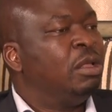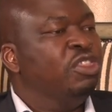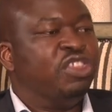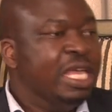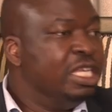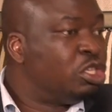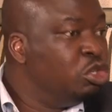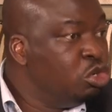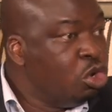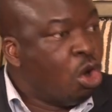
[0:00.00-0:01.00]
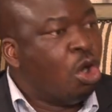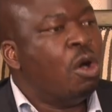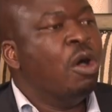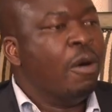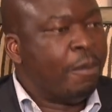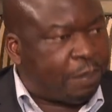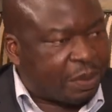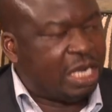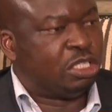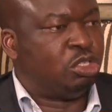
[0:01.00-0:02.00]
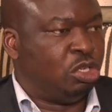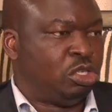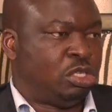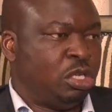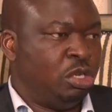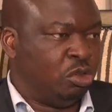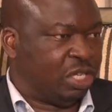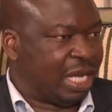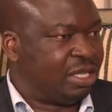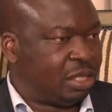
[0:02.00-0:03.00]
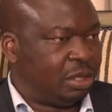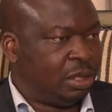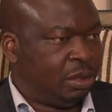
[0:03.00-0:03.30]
there is no prejudice to the country.